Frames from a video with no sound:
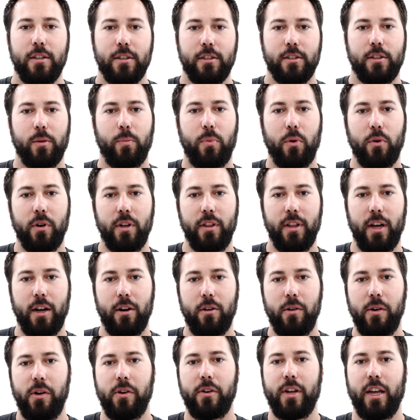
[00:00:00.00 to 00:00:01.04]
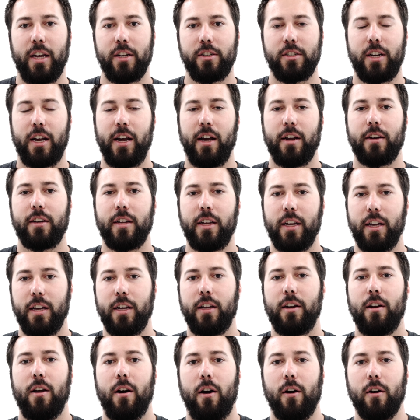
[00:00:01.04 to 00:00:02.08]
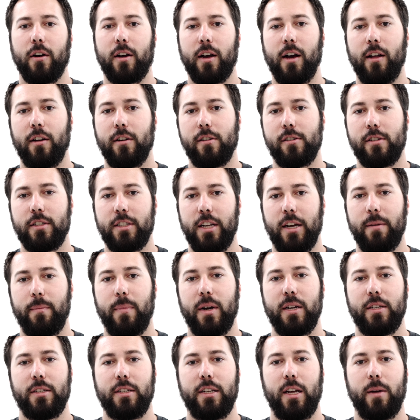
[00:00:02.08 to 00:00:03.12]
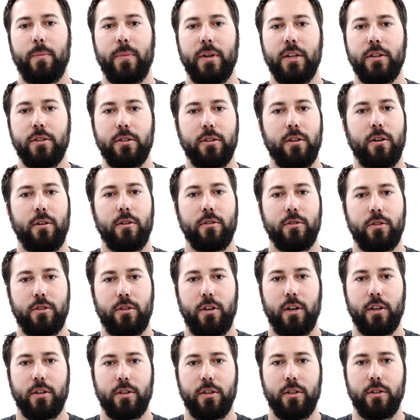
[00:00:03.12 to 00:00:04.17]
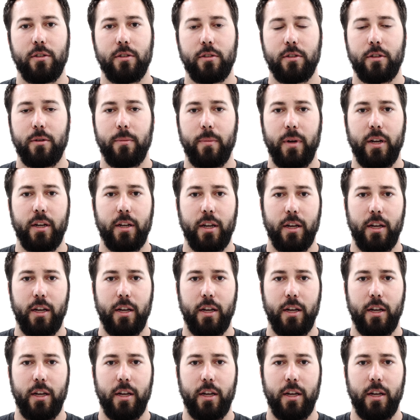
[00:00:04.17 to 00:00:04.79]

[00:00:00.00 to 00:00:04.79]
Supporting that oil catch can kit are color step-by-step install instructions to make